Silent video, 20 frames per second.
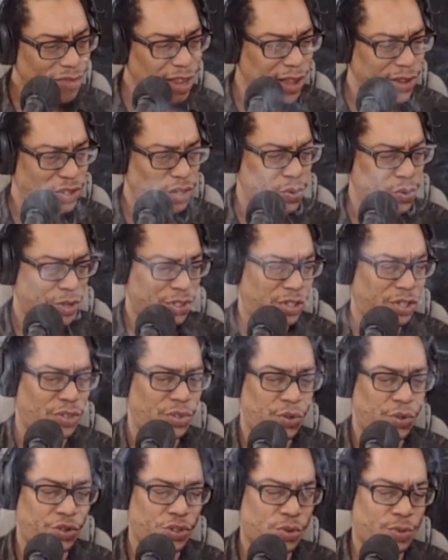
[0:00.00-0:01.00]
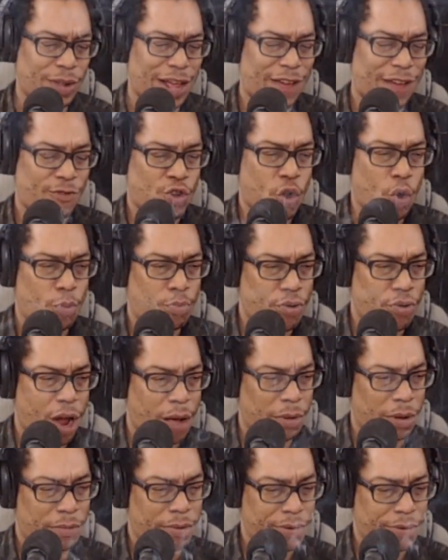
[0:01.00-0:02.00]
So institutions will have no
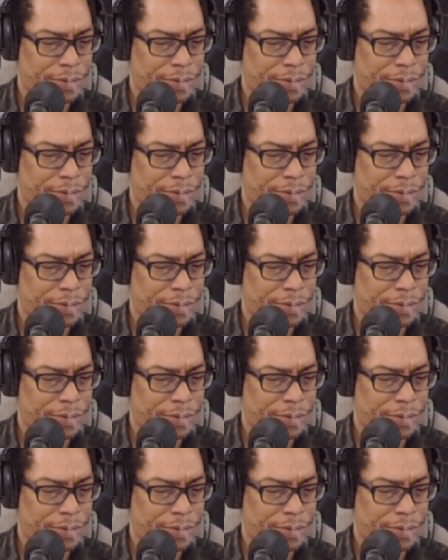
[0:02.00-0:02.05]
problem.